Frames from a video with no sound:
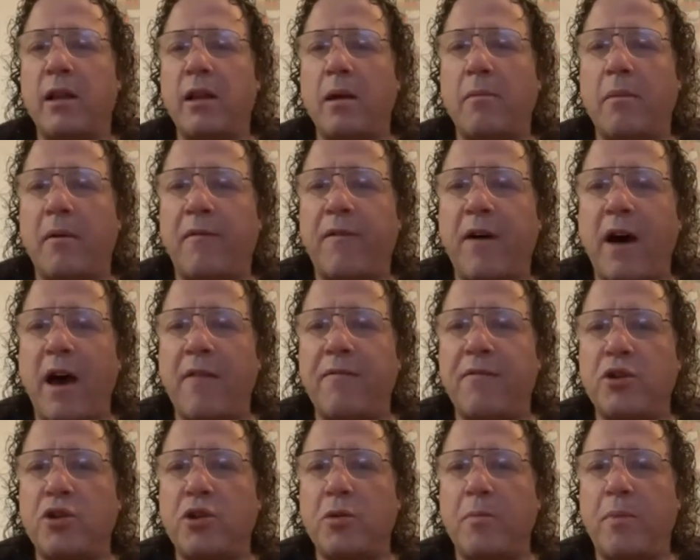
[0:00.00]
number
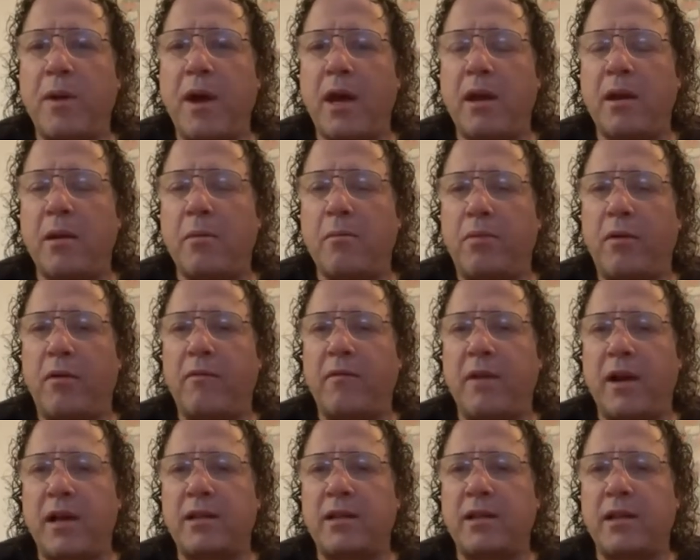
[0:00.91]
5 in Japan in pro
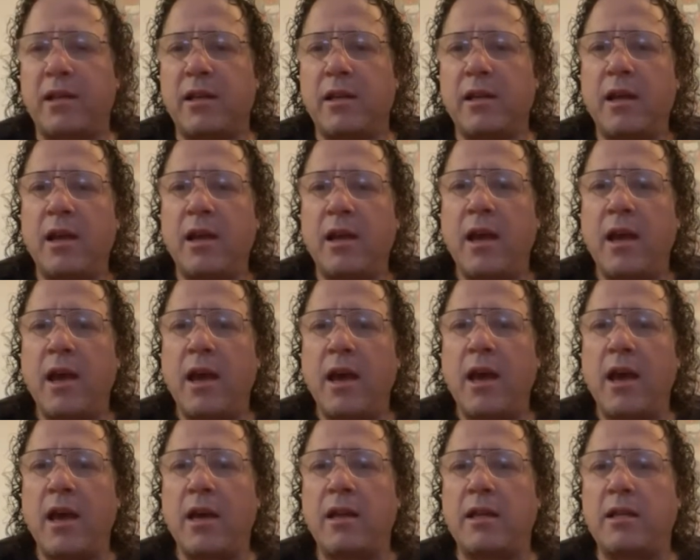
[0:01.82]
wrestling.
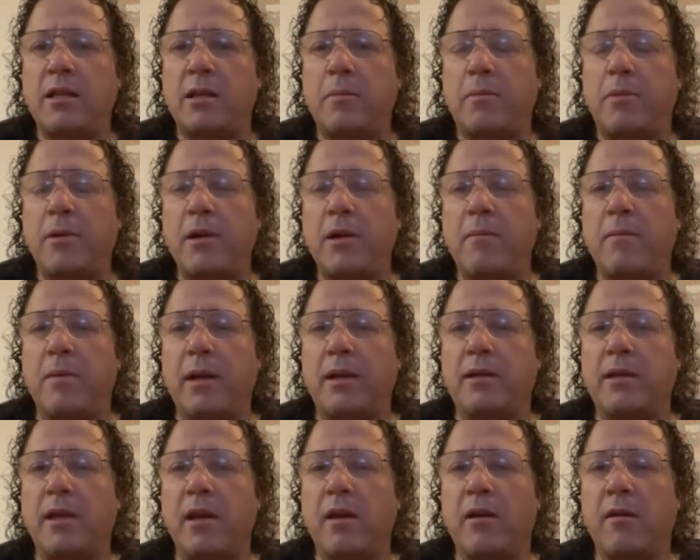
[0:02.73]
Wow. And that's a pretty
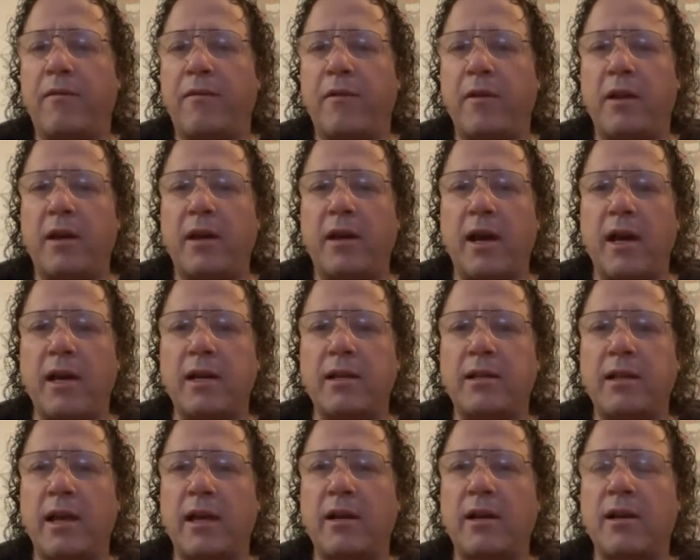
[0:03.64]
big deal for the
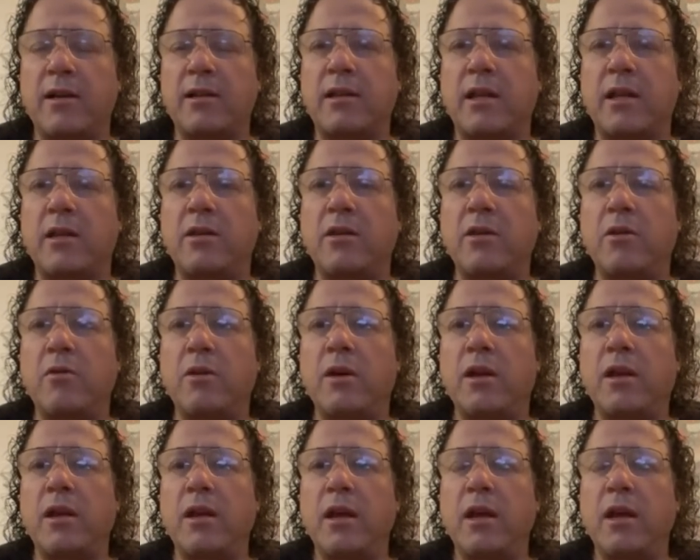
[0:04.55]
guys like us that do it.